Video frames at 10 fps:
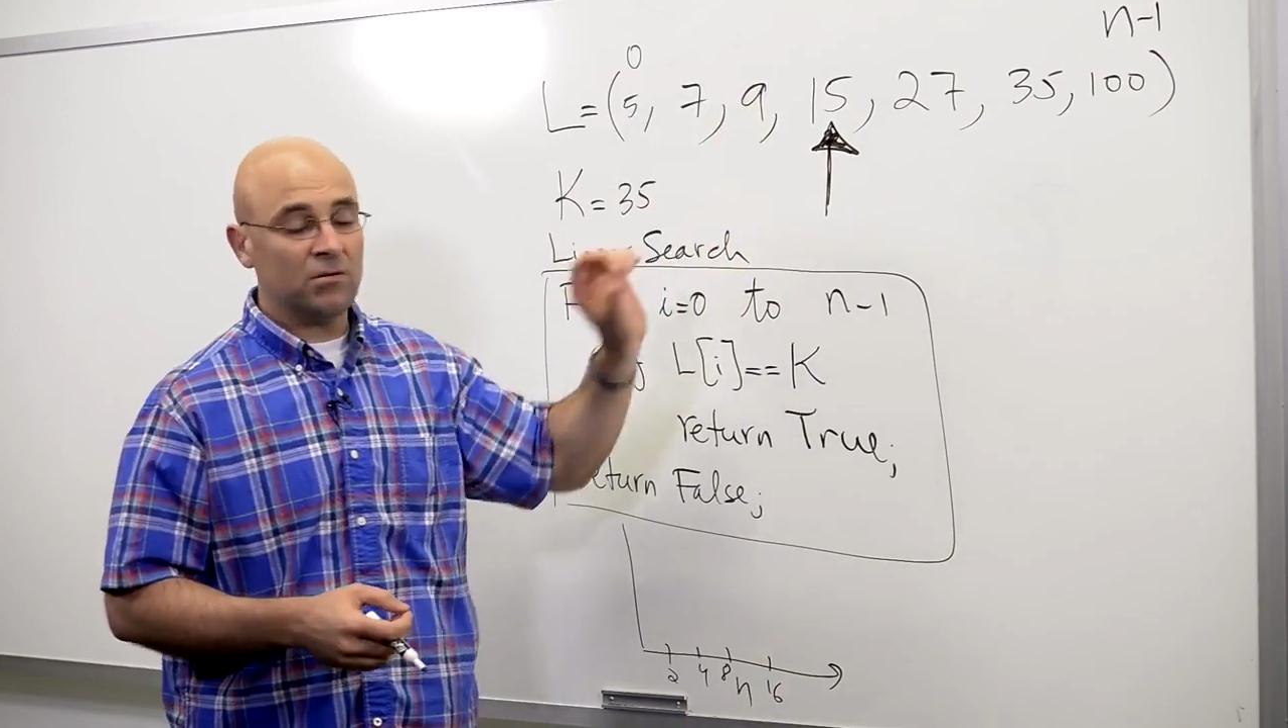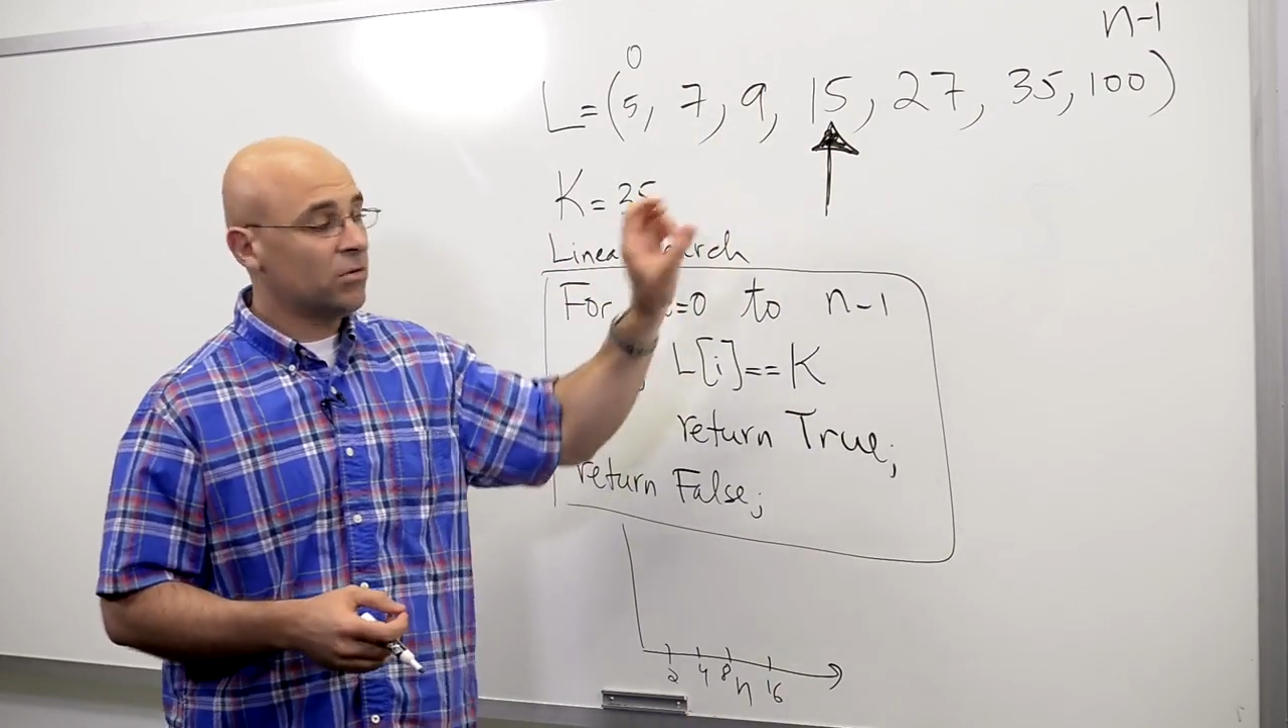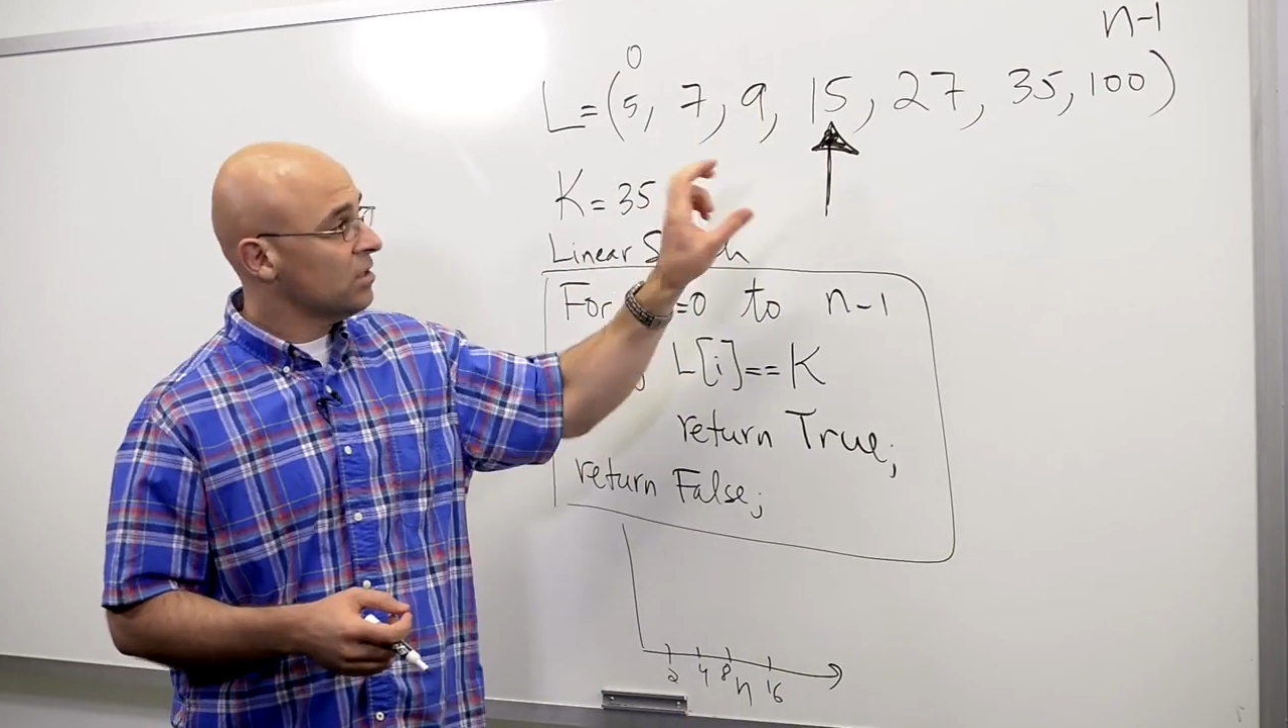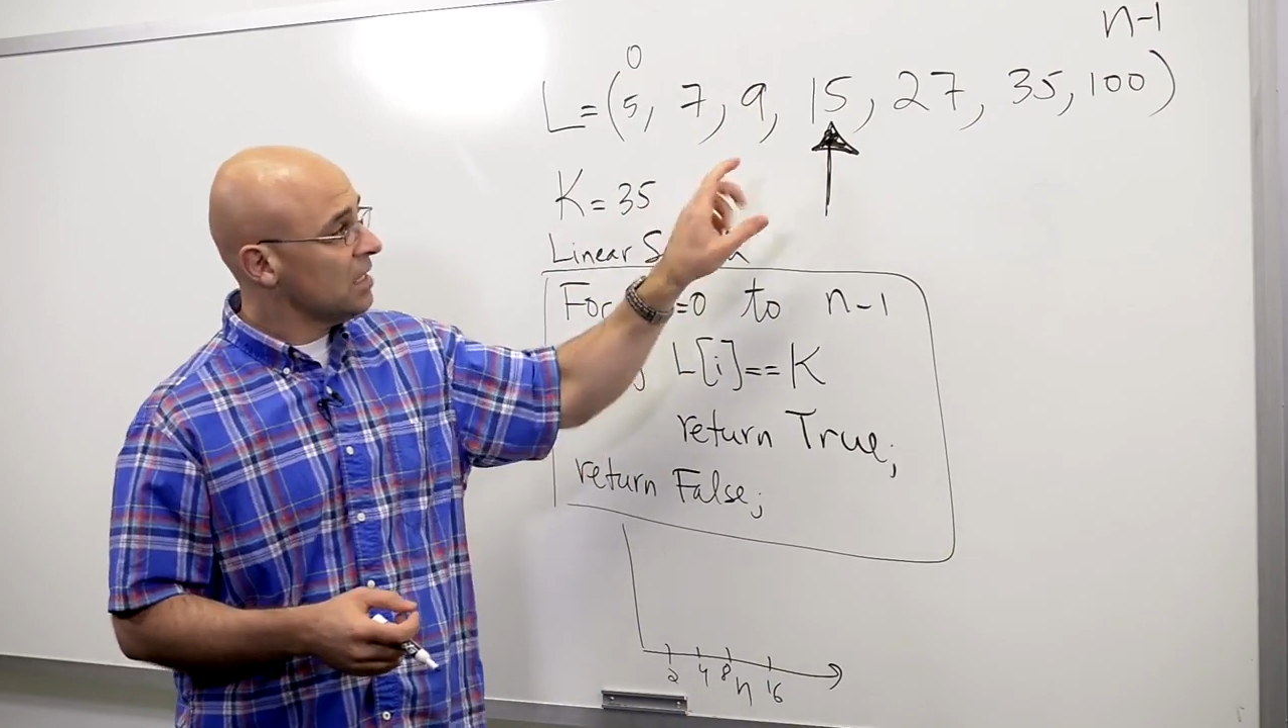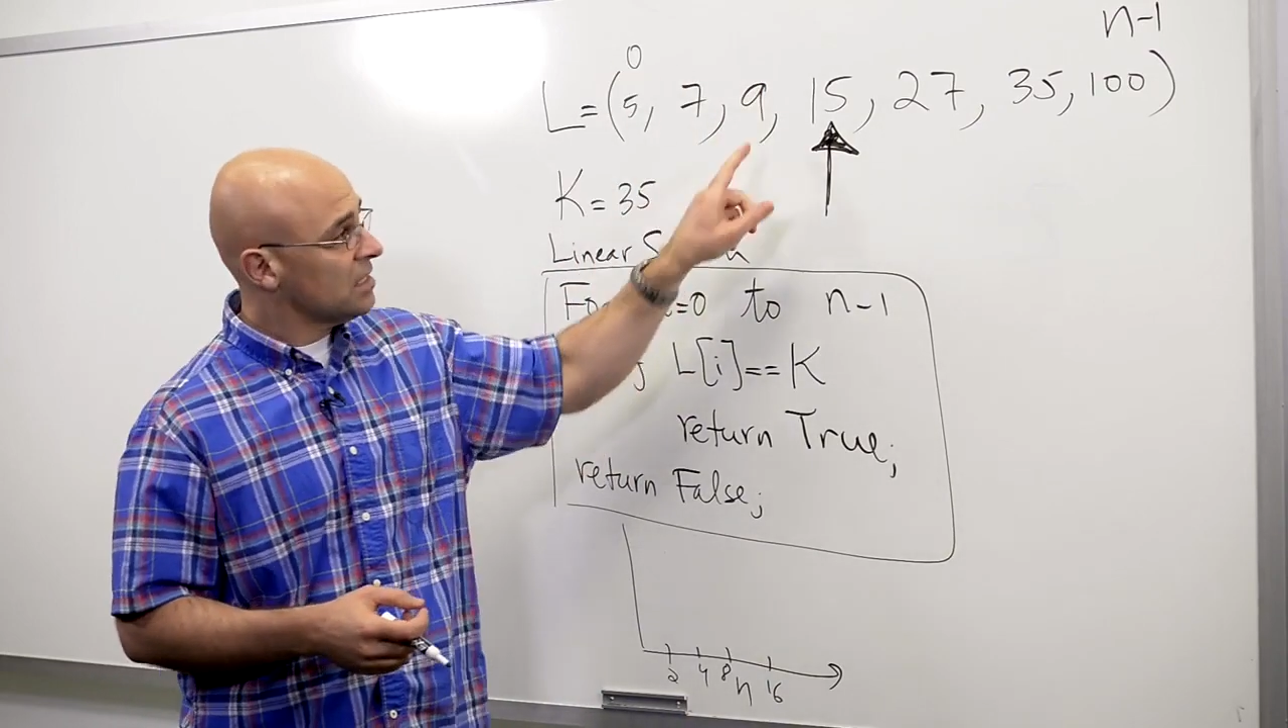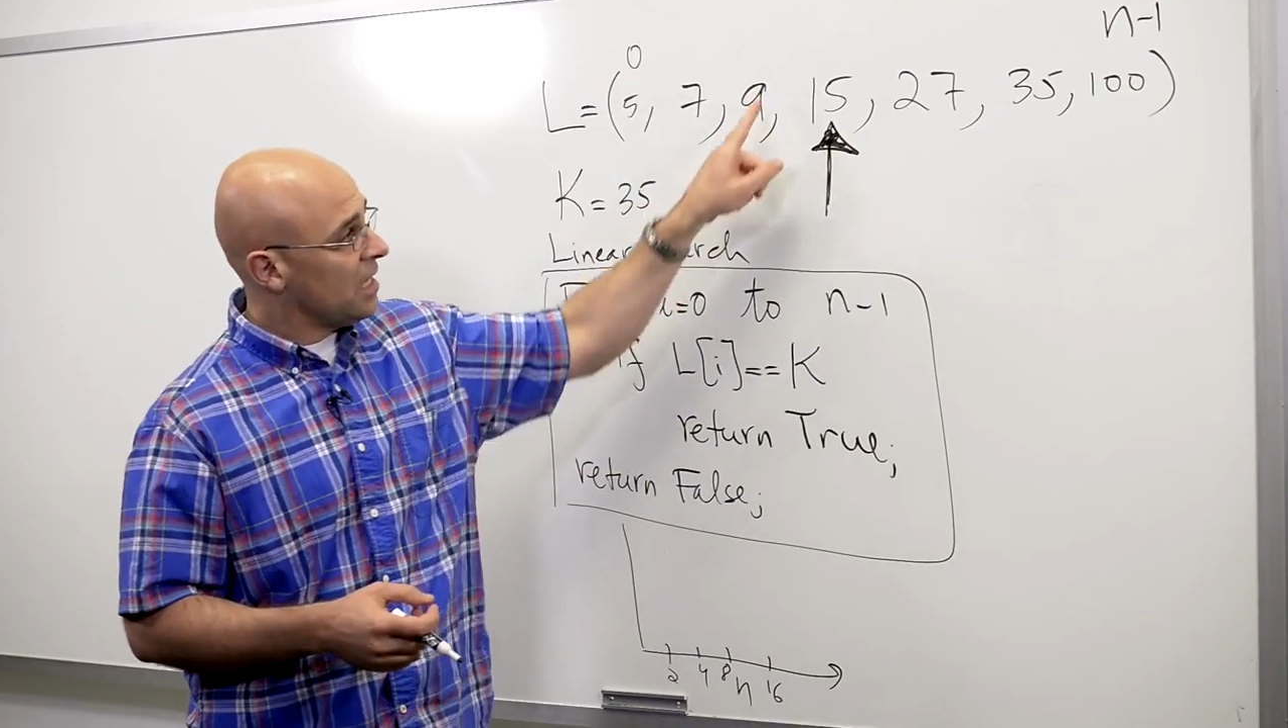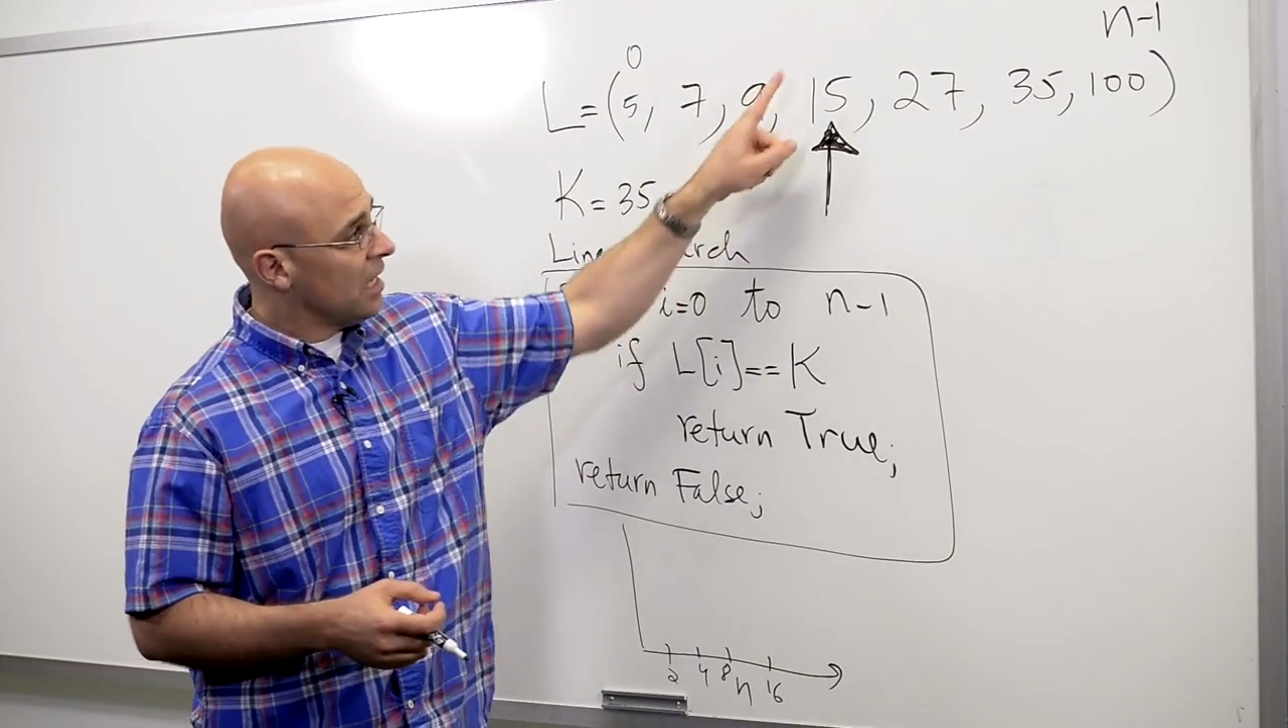or is the